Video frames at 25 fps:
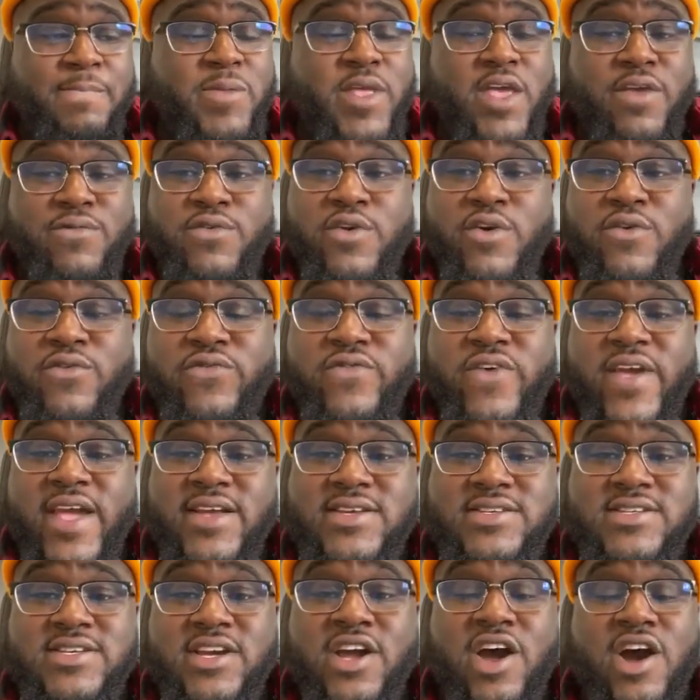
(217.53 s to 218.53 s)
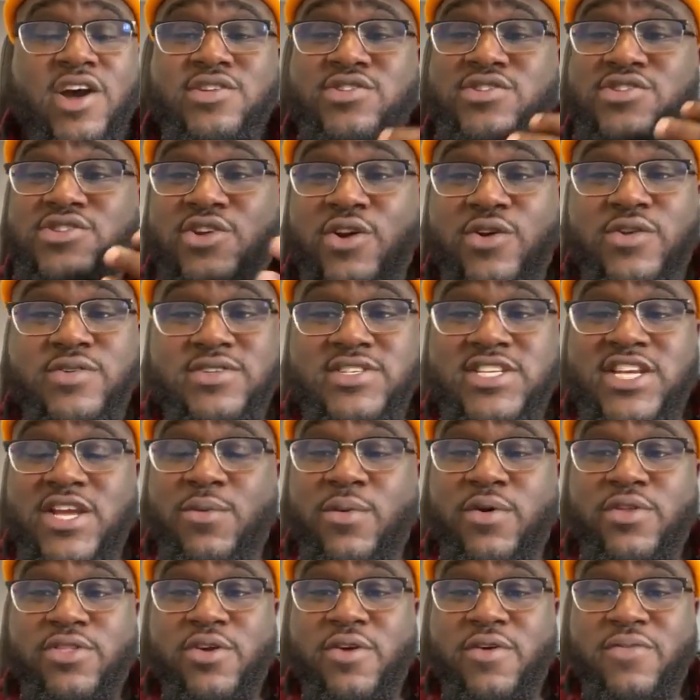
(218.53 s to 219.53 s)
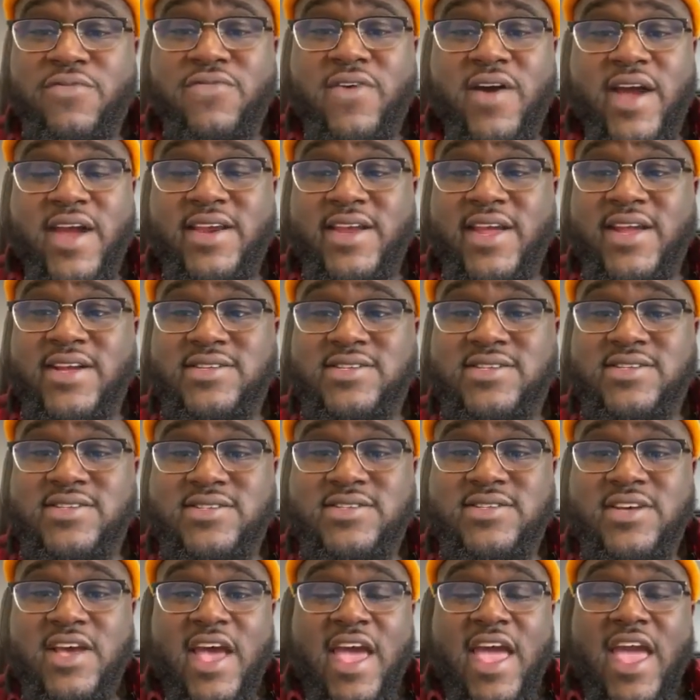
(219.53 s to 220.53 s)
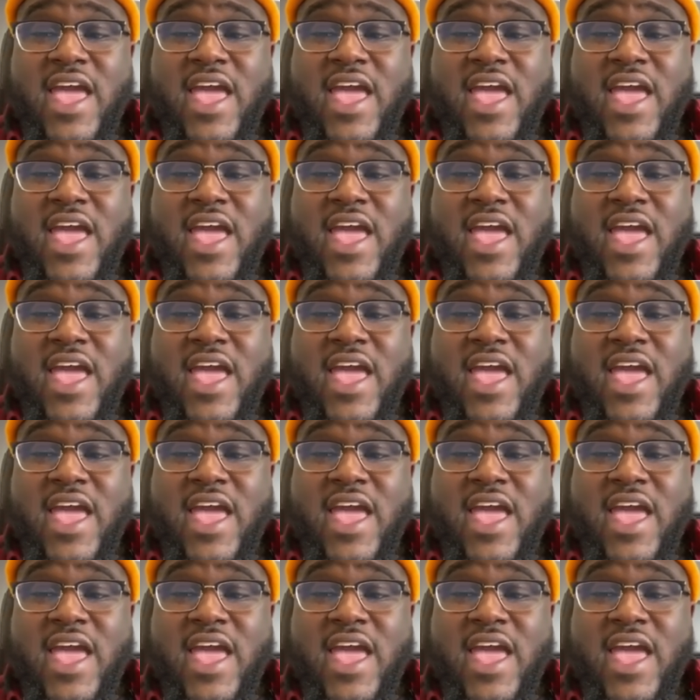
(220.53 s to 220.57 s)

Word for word: if you're facing uncertainty with your finances,